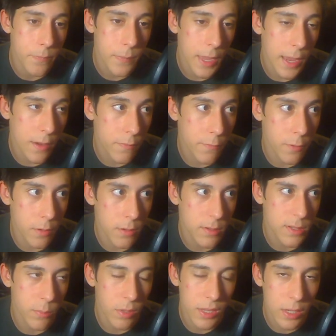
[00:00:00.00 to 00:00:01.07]
And for
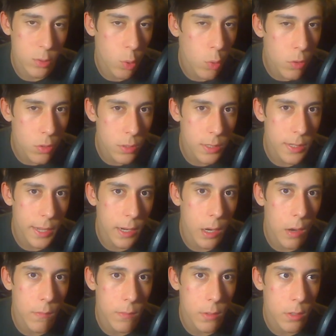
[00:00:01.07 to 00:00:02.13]
someone like Toru to take
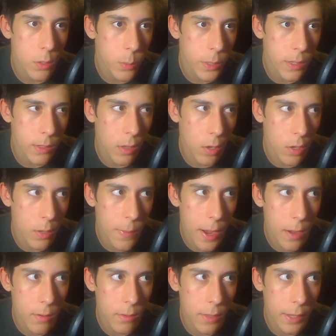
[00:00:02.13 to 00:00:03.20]
over, who we learned
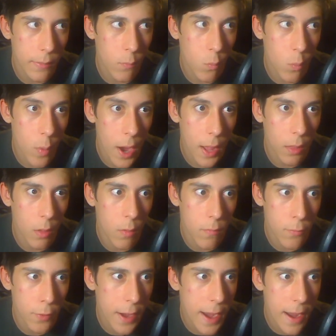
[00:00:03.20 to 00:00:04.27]
about like well
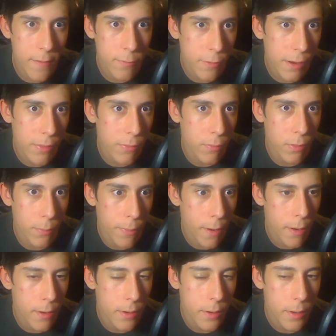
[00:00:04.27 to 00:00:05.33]
over halfway through the
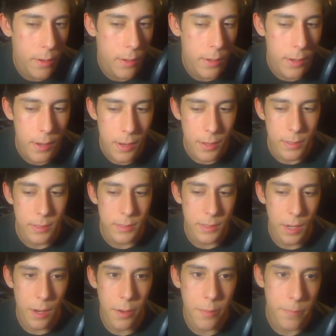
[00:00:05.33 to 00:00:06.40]
part.
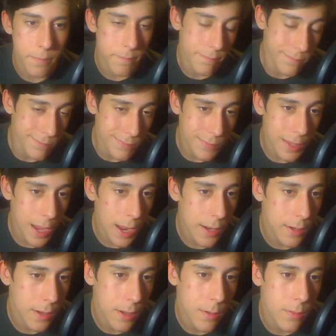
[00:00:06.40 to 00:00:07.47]
So, I
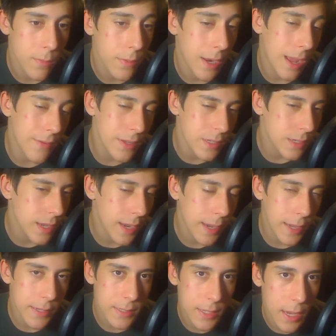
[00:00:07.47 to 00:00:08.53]
don't know. Well, obviously I
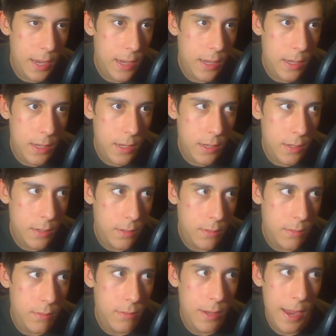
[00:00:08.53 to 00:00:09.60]
can't say
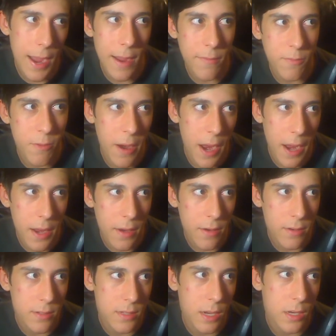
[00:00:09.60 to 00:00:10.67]
halfway
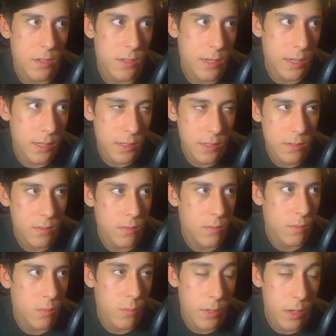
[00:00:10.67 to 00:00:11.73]
or such, because
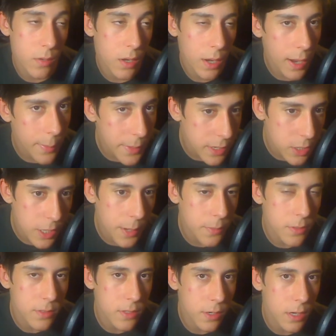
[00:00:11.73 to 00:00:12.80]
we don't know how many
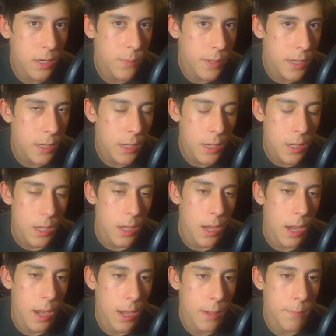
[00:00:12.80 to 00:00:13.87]
chapters there are going to be.
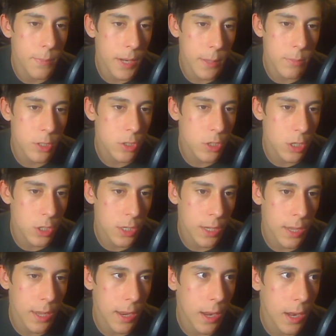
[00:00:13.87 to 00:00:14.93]
But I'm just judging
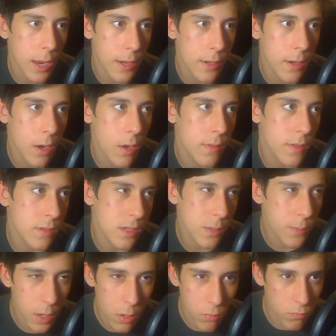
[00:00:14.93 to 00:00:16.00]
it on, there's going
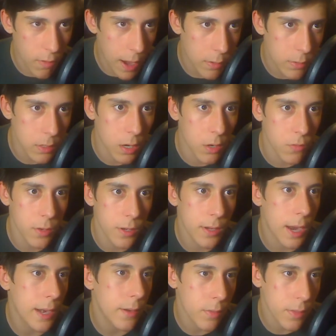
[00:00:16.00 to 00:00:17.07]
to be around
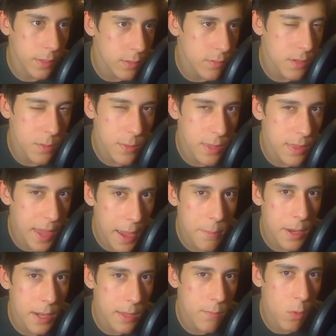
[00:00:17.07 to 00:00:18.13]
100. I don't think there's going to be that
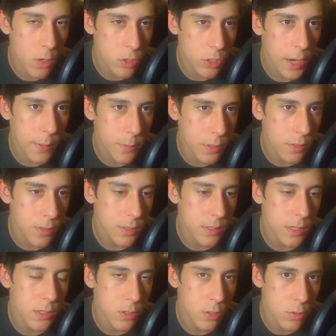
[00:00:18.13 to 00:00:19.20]
many more chapters
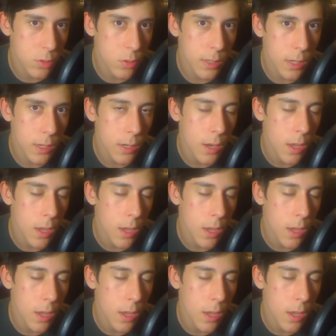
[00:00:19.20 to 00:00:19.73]
in JOJOLION.